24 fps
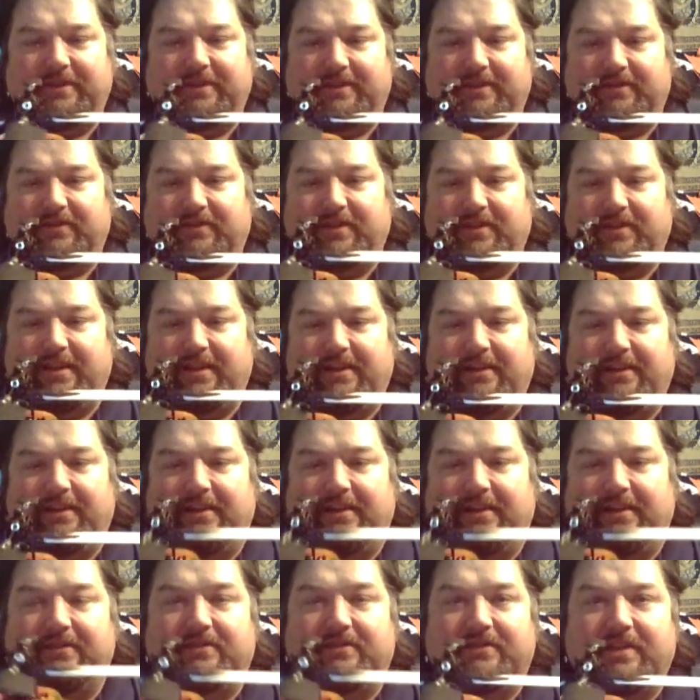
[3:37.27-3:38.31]
this thing
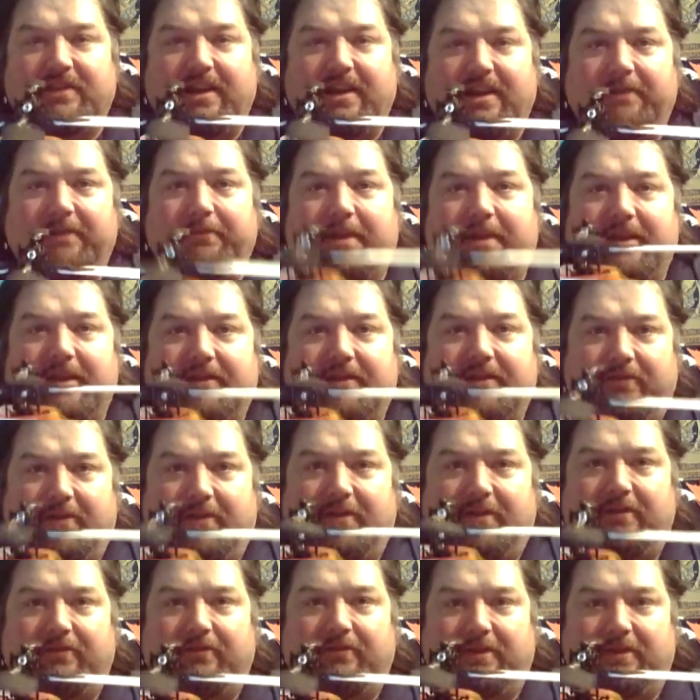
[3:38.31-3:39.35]
is jam that
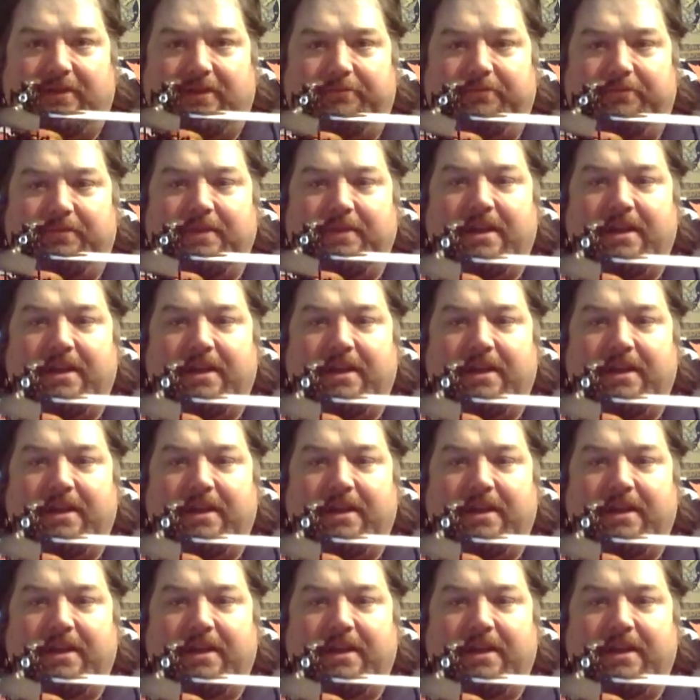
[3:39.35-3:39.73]
throttle up,